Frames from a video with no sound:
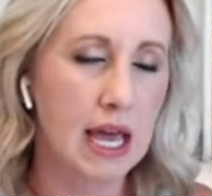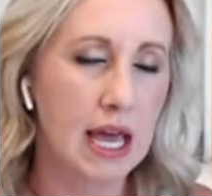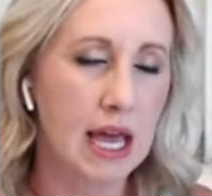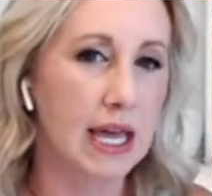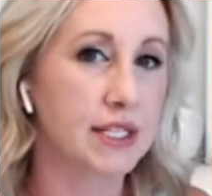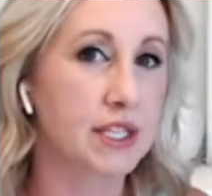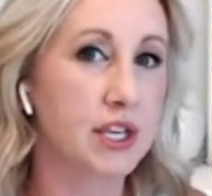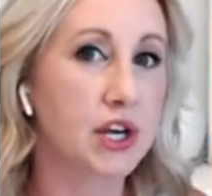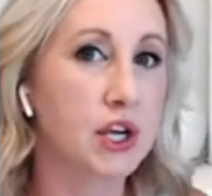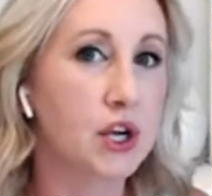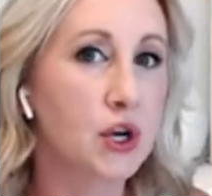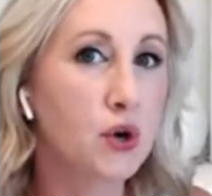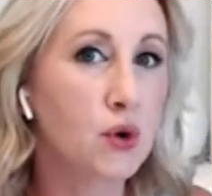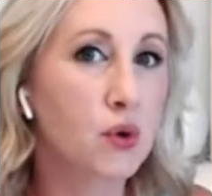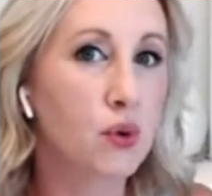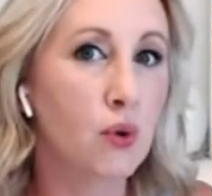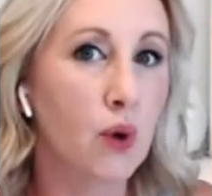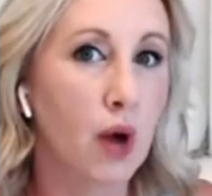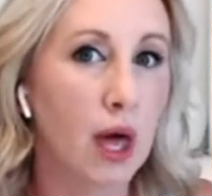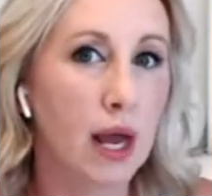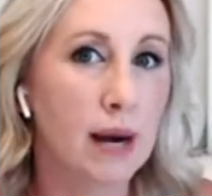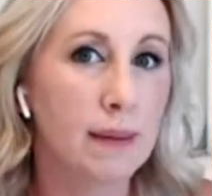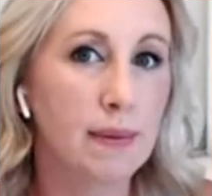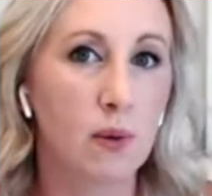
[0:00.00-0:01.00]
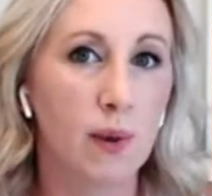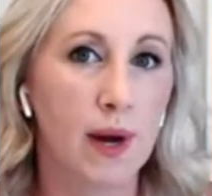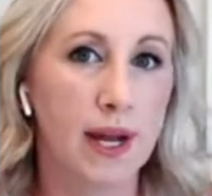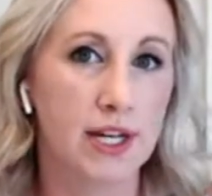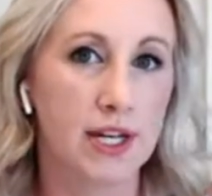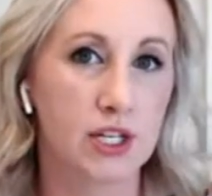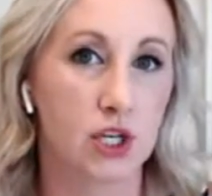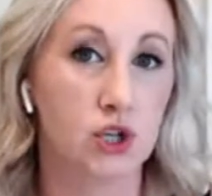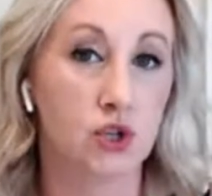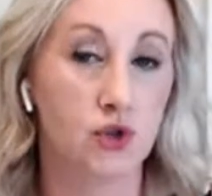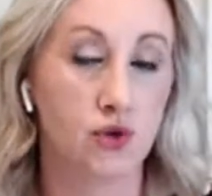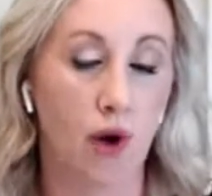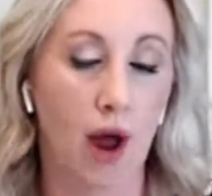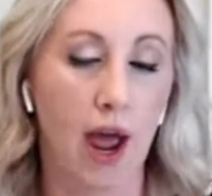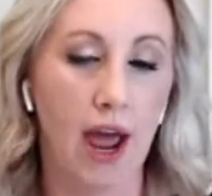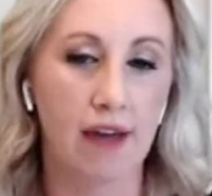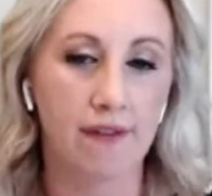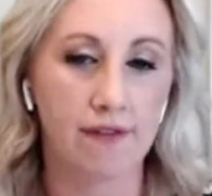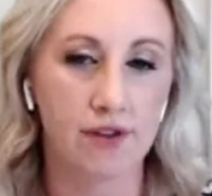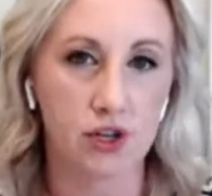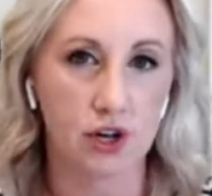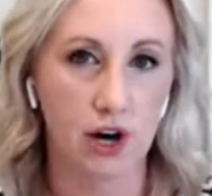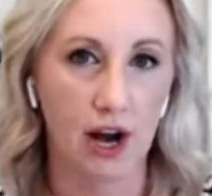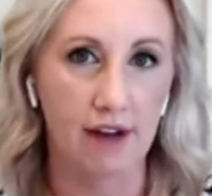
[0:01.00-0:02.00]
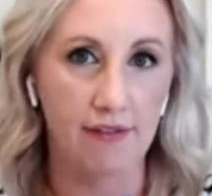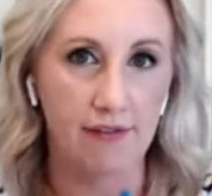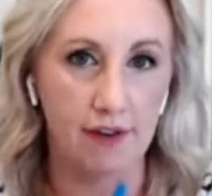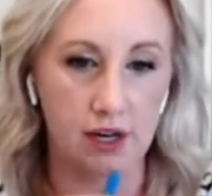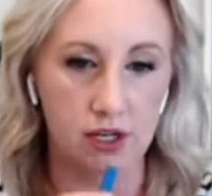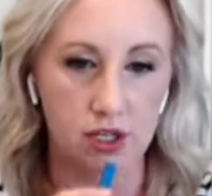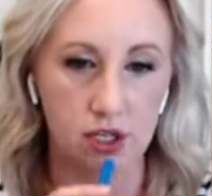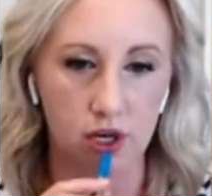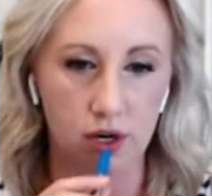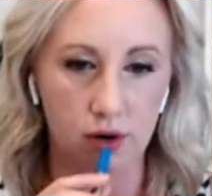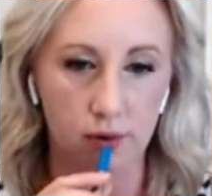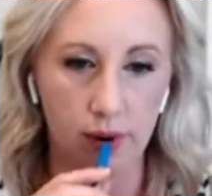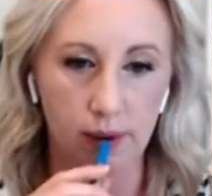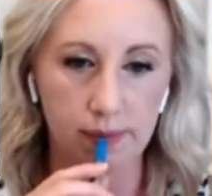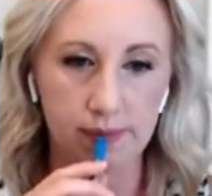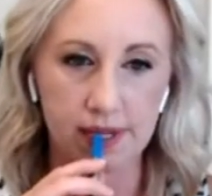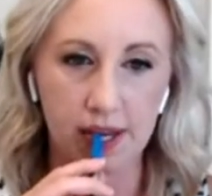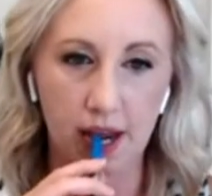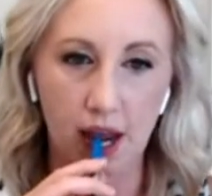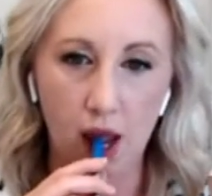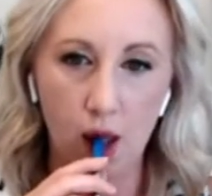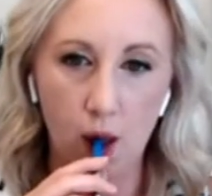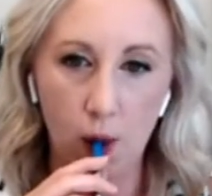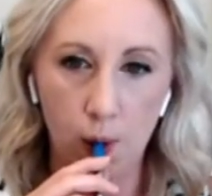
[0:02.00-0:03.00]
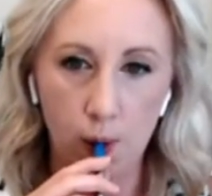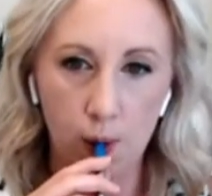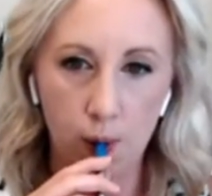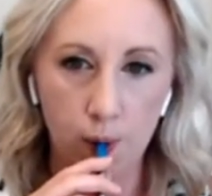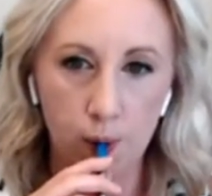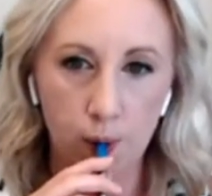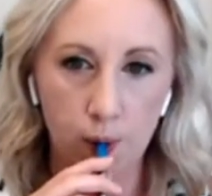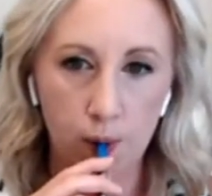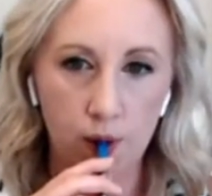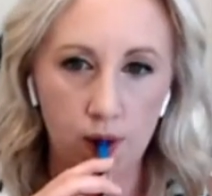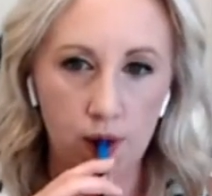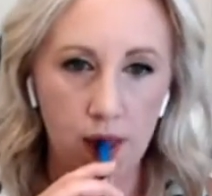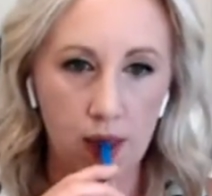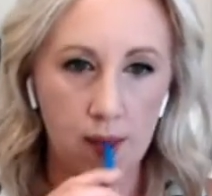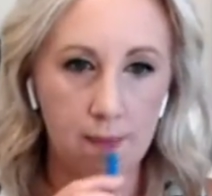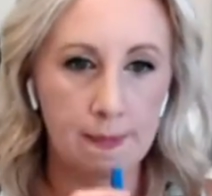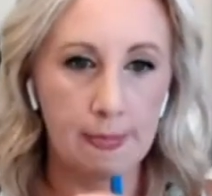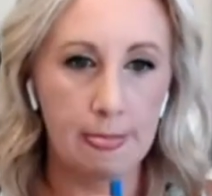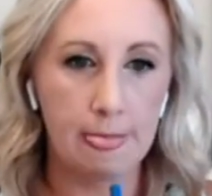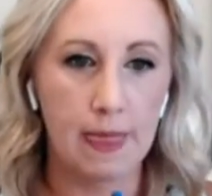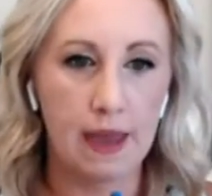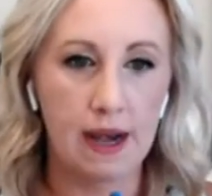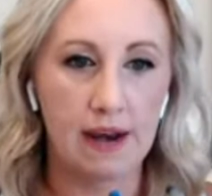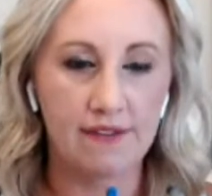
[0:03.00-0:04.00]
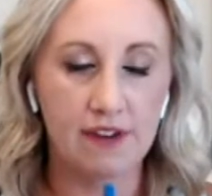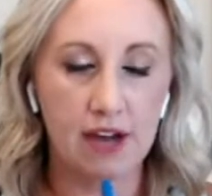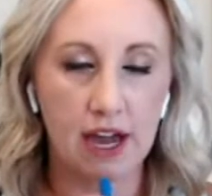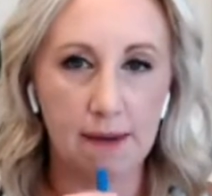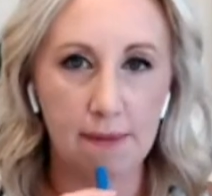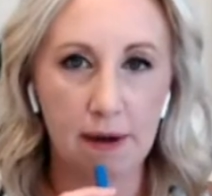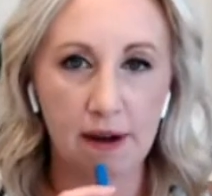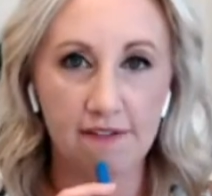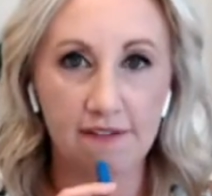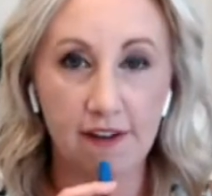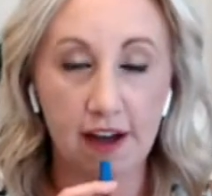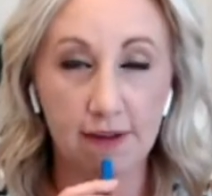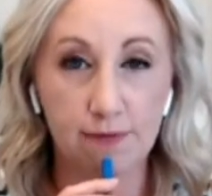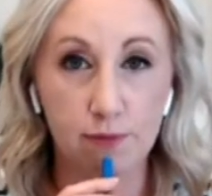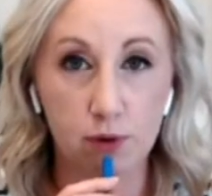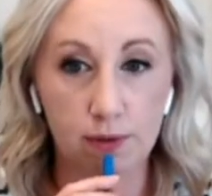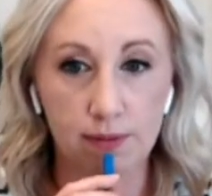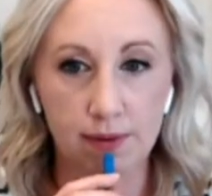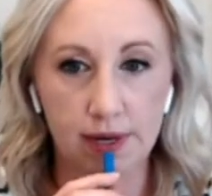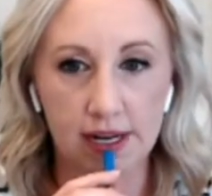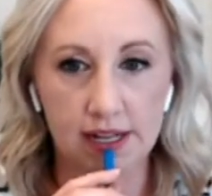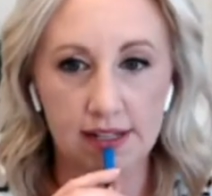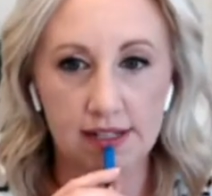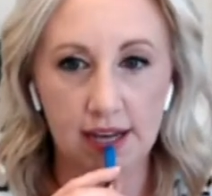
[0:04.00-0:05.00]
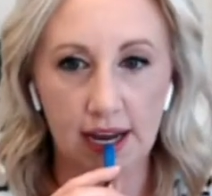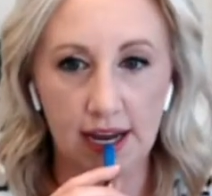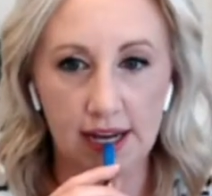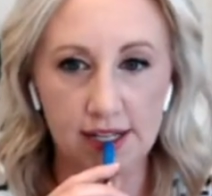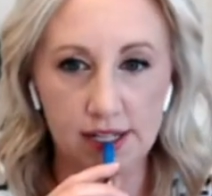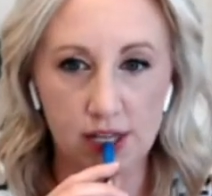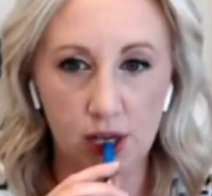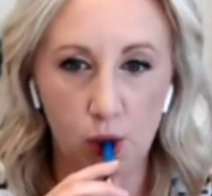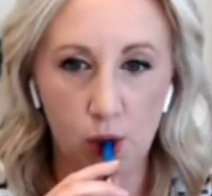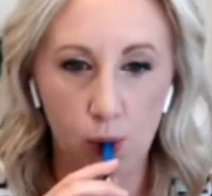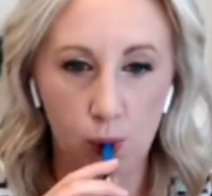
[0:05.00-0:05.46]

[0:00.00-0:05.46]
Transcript: it's an incredible way to drive traffic to your website. And I've got about 5 more minutes, guys.